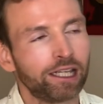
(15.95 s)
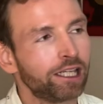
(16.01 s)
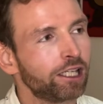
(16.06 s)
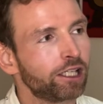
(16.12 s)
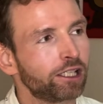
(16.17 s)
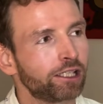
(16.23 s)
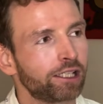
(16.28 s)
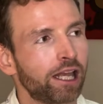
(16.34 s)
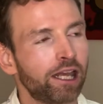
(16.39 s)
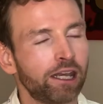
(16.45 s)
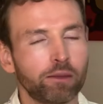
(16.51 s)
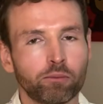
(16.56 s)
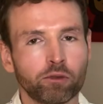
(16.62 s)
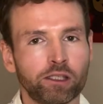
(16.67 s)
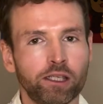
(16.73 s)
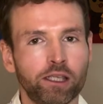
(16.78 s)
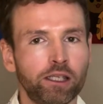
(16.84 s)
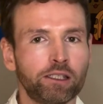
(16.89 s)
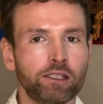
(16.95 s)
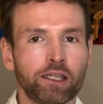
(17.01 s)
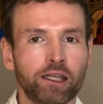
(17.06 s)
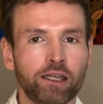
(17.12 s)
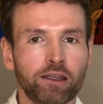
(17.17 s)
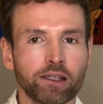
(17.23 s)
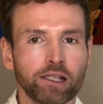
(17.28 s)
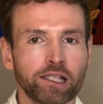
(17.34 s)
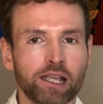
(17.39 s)
Standard procedure
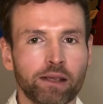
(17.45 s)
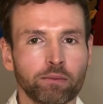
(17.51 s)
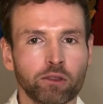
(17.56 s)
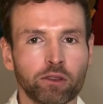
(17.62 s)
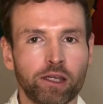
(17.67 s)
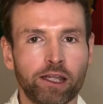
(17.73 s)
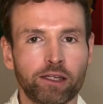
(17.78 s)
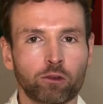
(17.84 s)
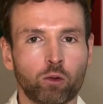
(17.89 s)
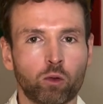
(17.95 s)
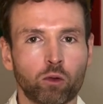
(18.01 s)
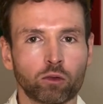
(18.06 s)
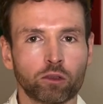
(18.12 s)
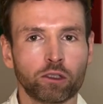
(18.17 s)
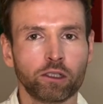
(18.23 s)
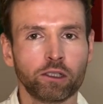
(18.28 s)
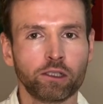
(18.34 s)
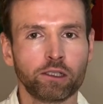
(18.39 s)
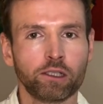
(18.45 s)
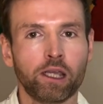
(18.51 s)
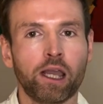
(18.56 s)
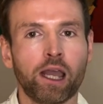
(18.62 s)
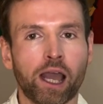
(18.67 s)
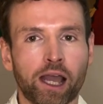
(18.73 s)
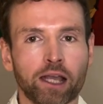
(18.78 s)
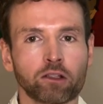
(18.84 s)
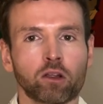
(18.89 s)
here at Samson headquarters
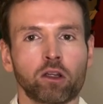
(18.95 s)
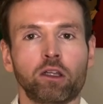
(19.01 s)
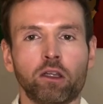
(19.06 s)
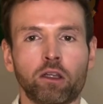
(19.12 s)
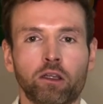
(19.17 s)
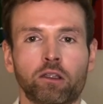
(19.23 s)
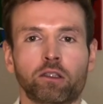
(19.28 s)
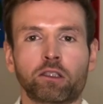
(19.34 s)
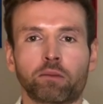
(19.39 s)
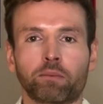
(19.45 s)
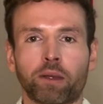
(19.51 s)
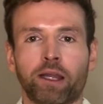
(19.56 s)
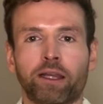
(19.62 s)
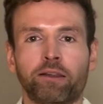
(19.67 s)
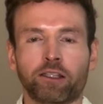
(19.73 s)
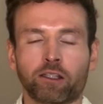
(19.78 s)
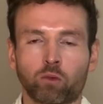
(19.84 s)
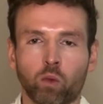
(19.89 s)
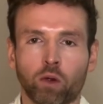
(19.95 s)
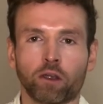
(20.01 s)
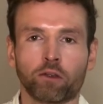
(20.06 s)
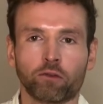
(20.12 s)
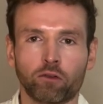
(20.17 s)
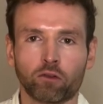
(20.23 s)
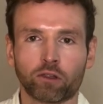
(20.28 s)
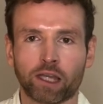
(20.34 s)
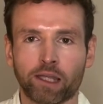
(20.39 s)
as I learned to play this
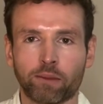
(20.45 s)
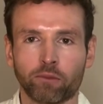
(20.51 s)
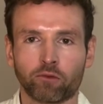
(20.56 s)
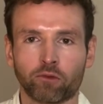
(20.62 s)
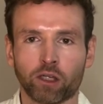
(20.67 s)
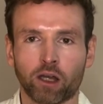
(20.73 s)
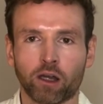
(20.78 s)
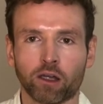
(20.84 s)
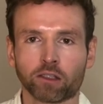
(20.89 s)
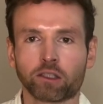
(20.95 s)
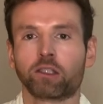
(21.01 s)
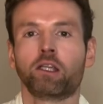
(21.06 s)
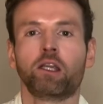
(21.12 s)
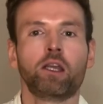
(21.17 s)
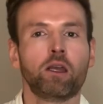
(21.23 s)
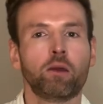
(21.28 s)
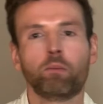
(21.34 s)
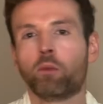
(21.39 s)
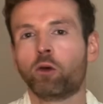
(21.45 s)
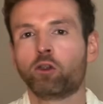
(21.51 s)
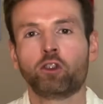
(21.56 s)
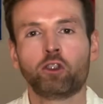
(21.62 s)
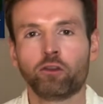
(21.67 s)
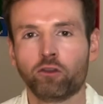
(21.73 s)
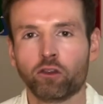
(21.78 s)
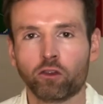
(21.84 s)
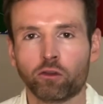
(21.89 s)
wonderful game of darts.
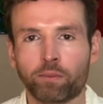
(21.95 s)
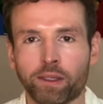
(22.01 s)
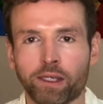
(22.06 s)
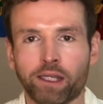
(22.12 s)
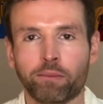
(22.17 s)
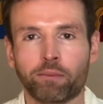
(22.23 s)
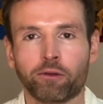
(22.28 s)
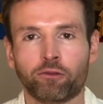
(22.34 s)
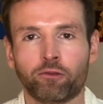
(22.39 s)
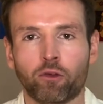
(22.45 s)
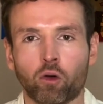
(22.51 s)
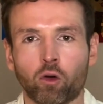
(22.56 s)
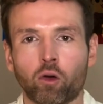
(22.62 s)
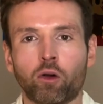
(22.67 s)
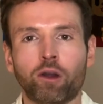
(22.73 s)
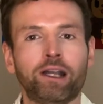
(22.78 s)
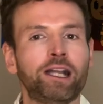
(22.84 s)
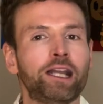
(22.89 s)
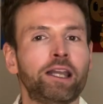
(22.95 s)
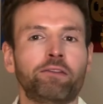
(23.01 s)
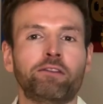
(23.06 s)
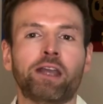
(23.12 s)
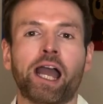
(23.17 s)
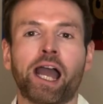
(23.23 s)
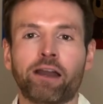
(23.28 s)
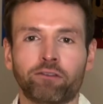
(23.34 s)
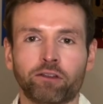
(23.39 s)
Most of you have been here before. If you
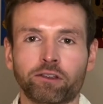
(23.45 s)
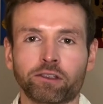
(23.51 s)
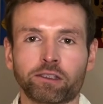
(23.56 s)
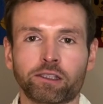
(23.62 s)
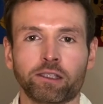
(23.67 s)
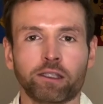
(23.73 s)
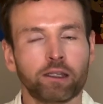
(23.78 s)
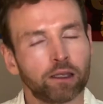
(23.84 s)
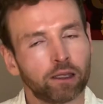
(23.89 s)
haven't